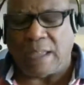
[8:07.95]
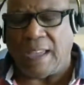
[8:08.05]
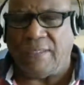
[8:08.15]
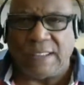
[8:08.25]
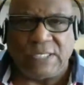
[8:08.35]

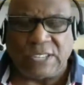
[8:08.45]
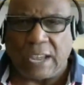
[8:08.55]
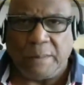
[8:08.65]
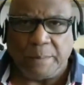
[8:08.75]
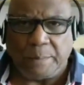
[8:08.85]
I've had
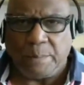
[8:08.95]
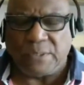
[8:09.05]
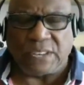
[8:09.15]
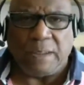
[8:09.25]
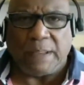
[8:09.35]

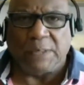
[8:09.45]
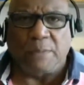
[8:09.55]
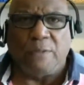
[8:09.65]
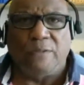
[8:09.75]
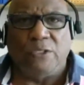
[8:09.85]
SkyMax
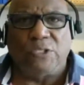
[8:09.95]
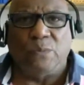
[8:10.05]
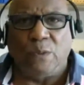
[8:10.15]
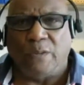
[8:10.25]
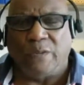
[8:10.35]
Pro
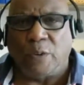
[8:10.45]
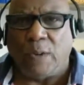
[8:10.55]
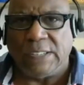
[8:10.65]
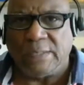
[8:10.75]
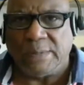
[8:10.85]
version 1 for
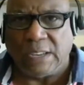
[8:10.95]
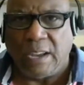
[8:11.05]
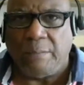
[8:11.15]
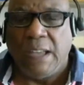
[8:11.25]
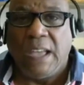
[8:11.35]
quite some
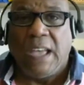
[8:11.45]
time,